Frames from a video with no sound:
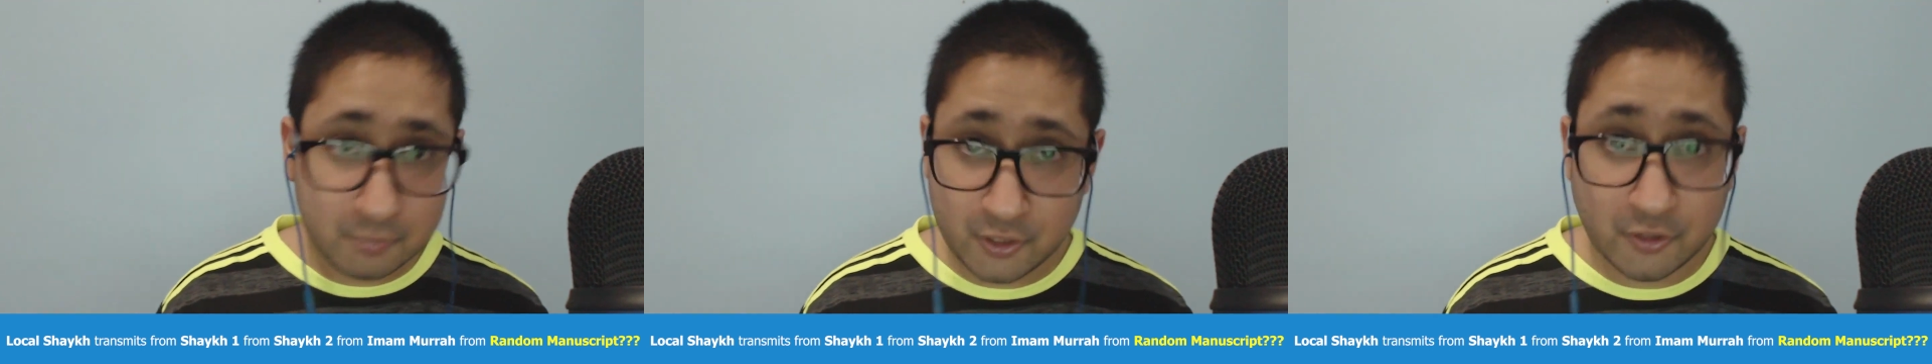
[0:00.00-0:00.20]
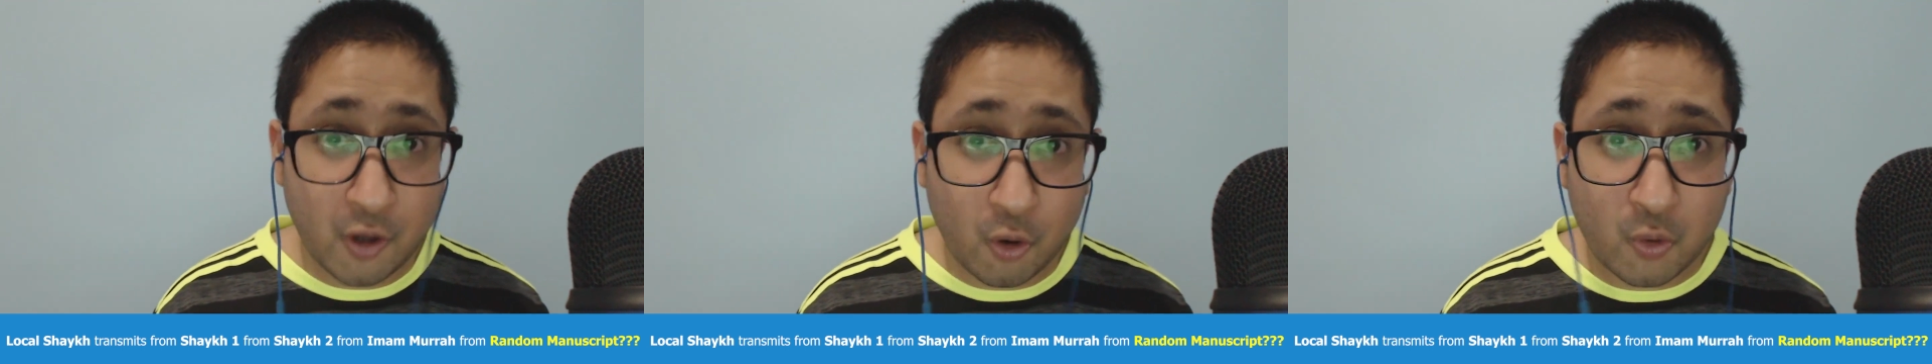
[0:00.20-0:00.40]

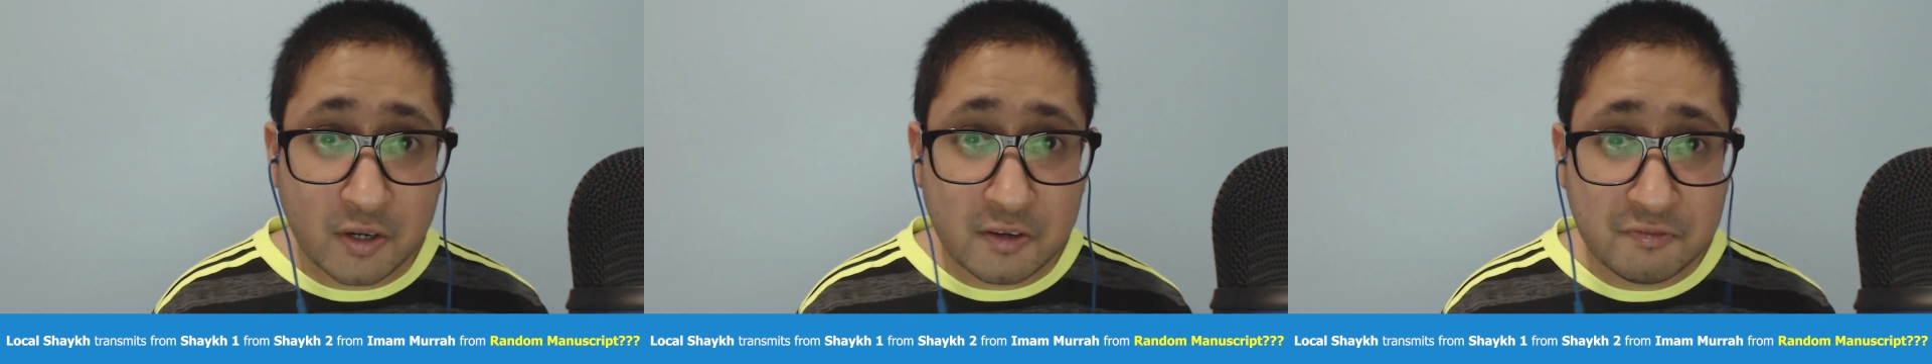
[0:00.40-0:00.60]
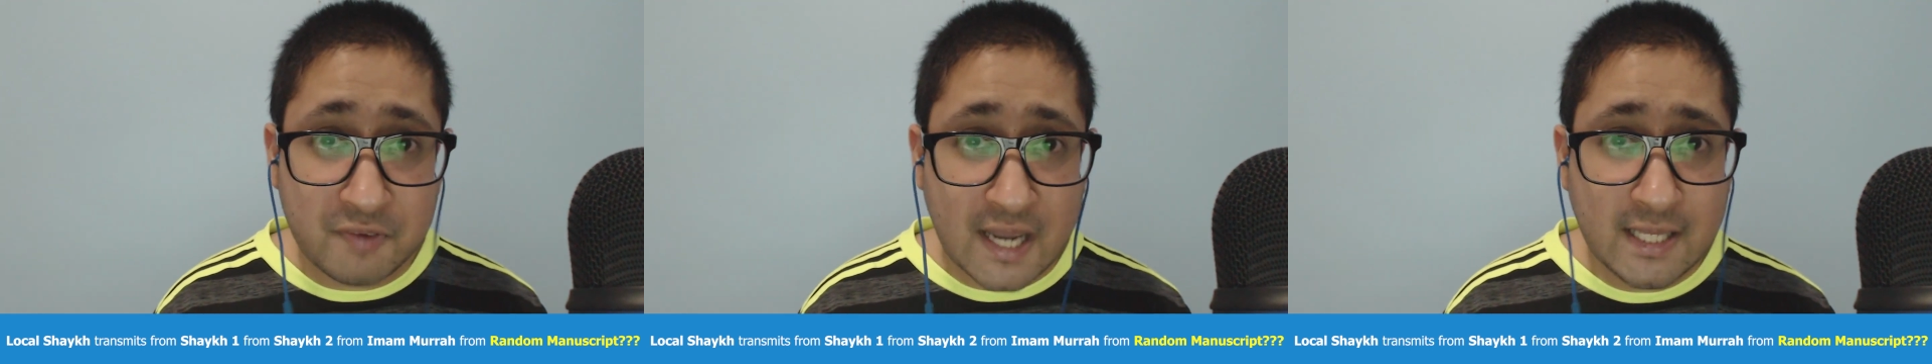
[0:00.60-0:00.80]
You're not
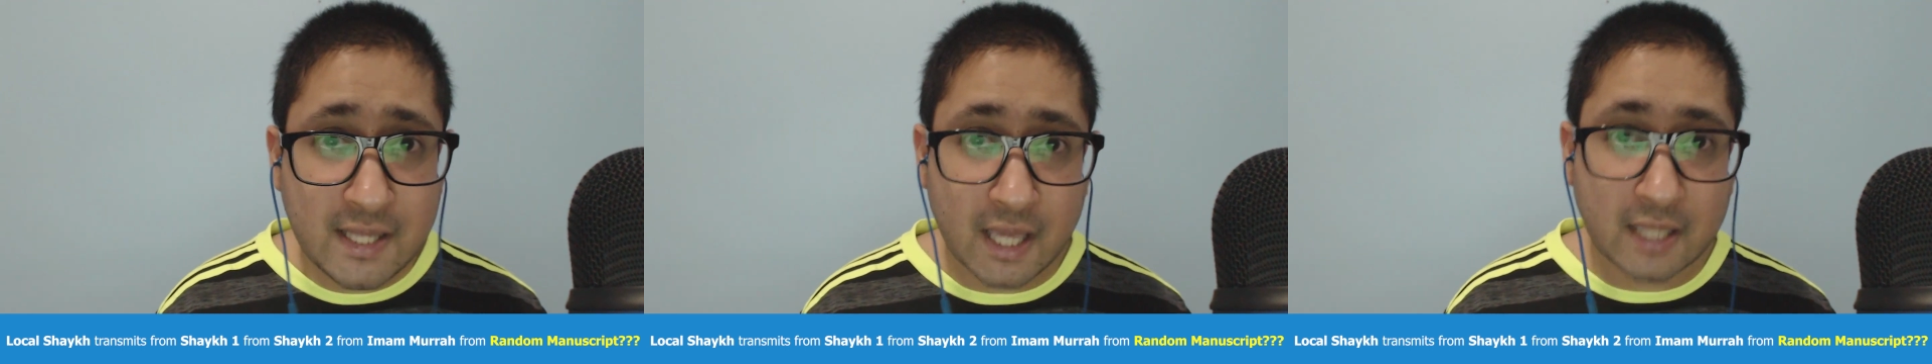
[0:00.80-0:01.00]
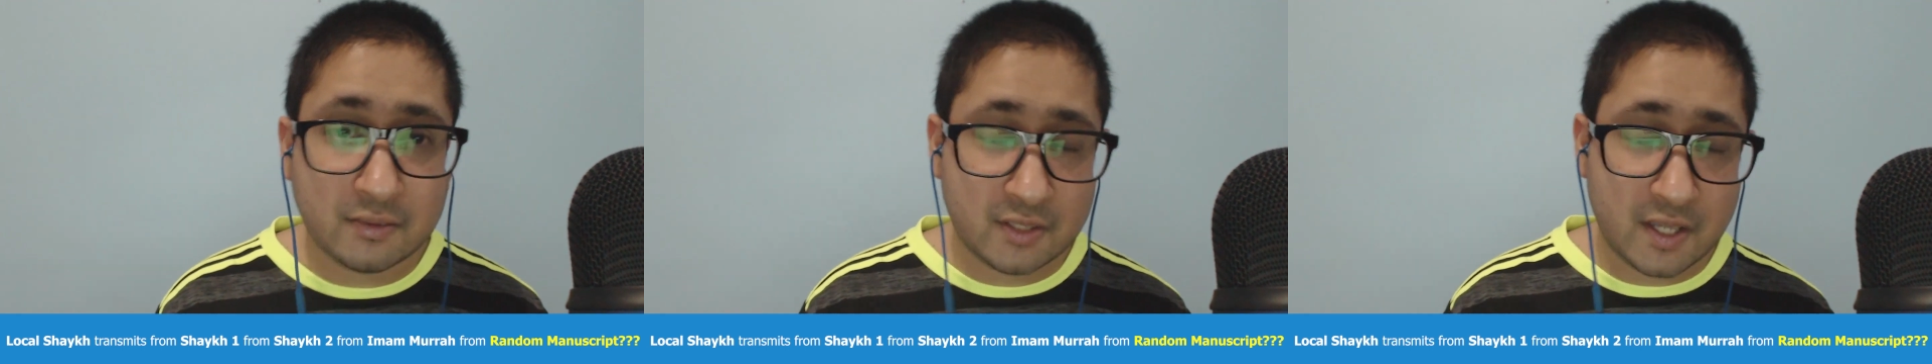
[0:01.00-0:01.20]
going to
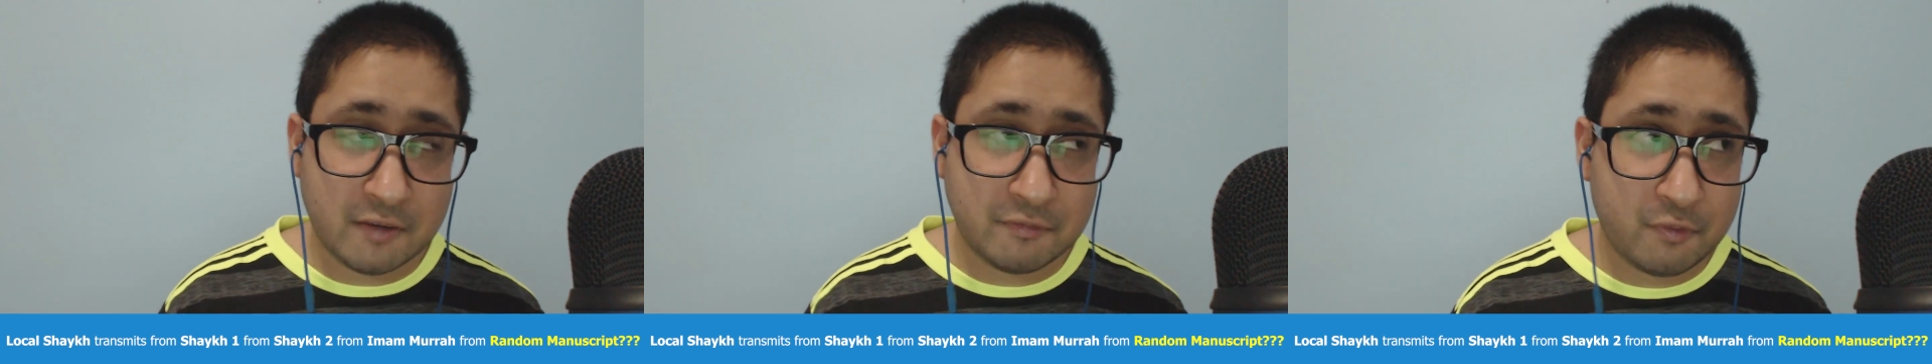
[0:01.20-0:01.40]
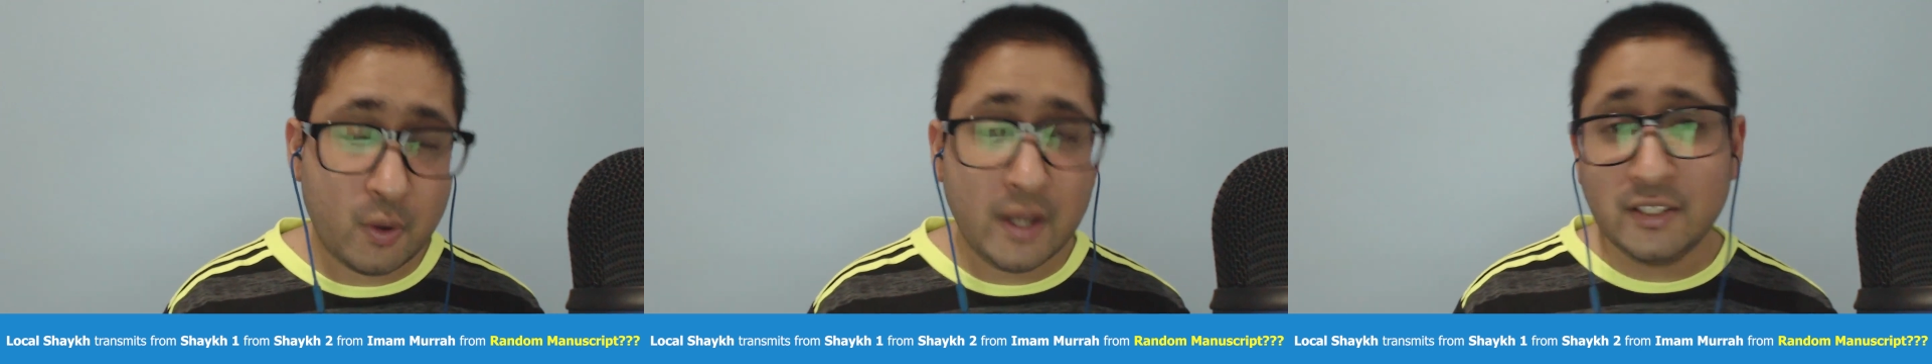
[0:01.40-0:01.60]
find that.
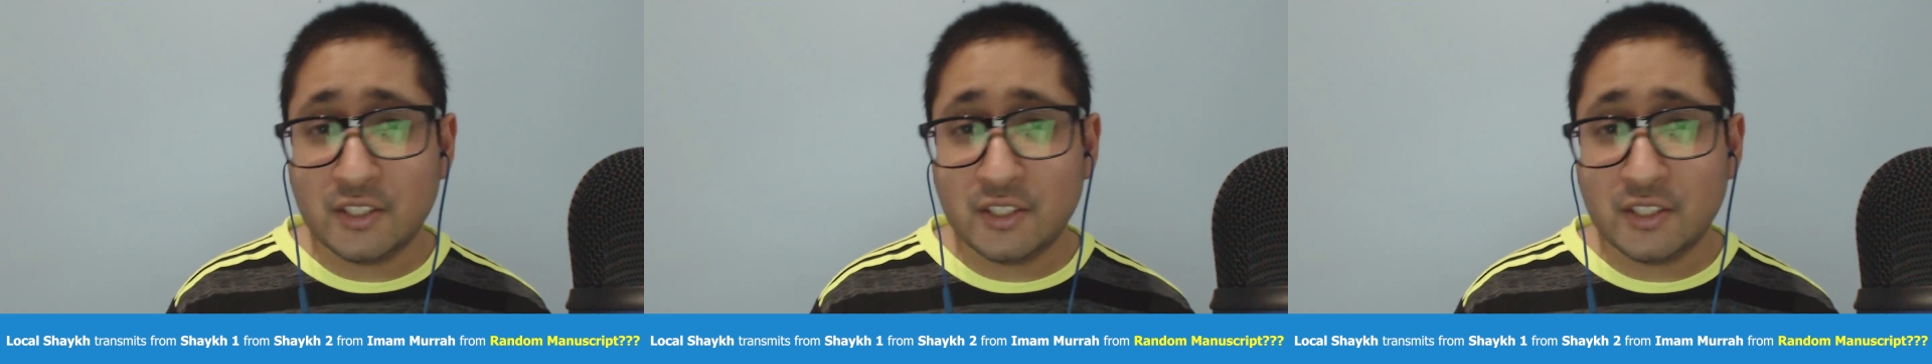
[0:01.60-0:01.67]
Therefore,